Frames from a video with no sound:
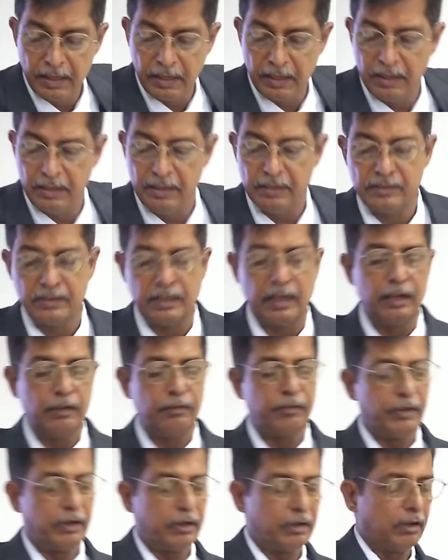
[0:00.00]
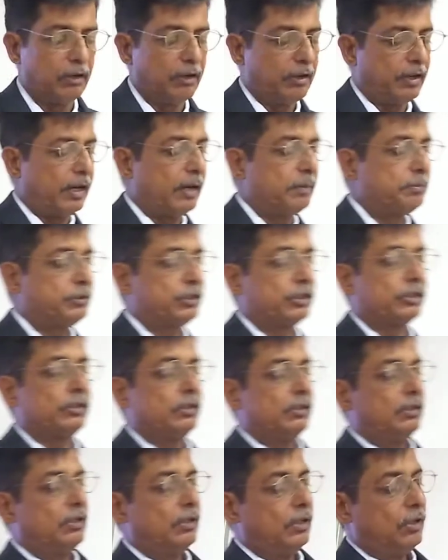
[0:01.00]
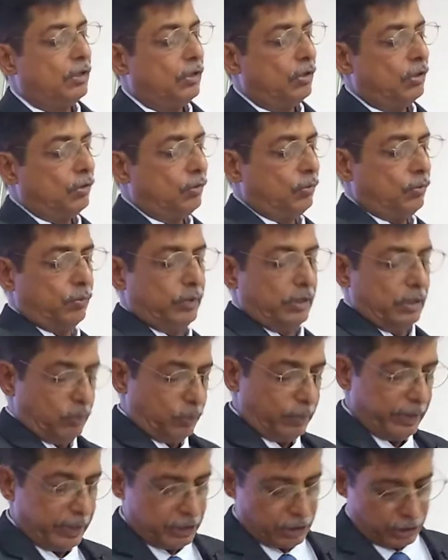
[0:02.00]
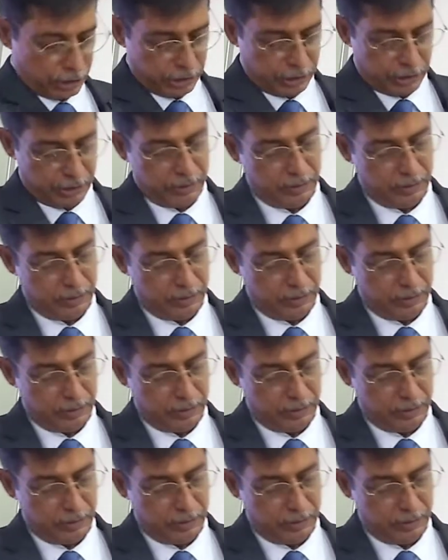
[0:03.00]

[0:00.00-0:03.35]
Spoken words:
using these knobs or sometimes even a screw.